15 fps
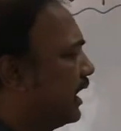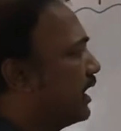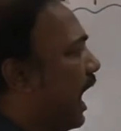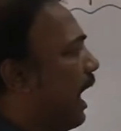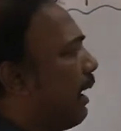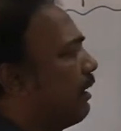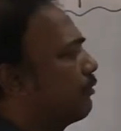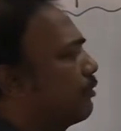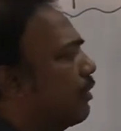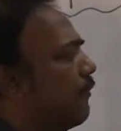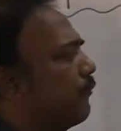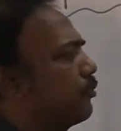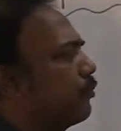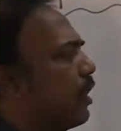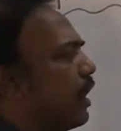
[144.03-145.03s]
out
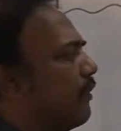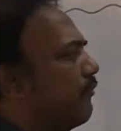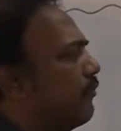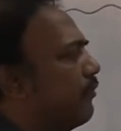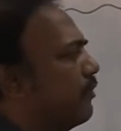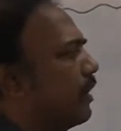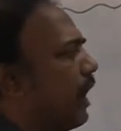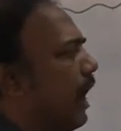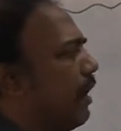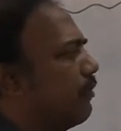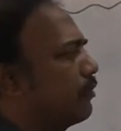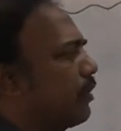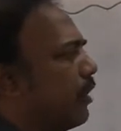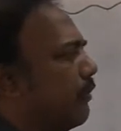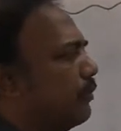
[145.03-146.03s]
of
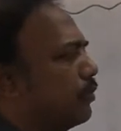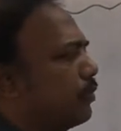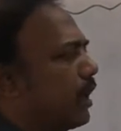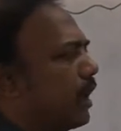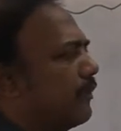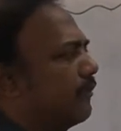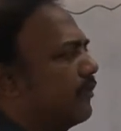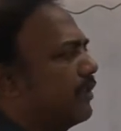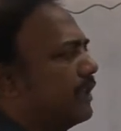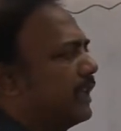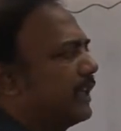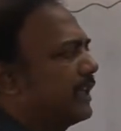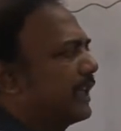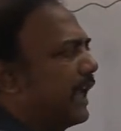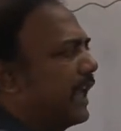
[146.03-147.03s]
12,
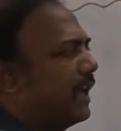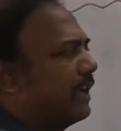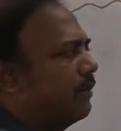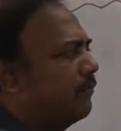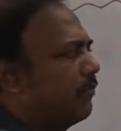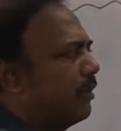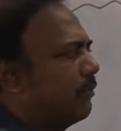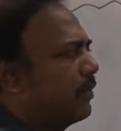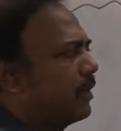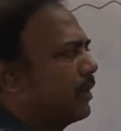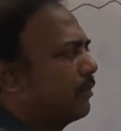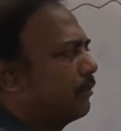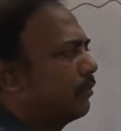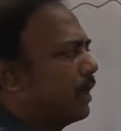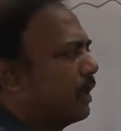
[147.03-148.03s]
10 will be
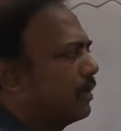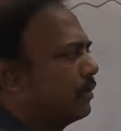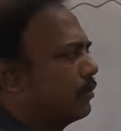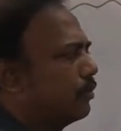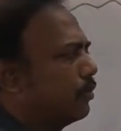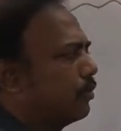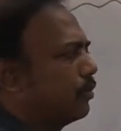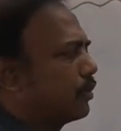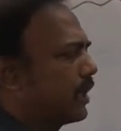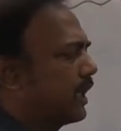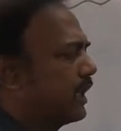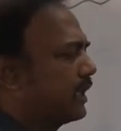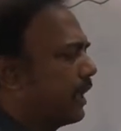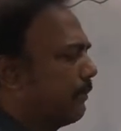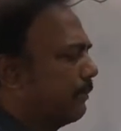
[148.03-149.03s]
required to loosen
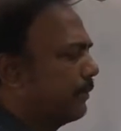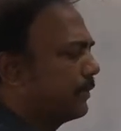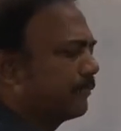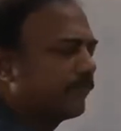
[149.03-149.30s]
it up.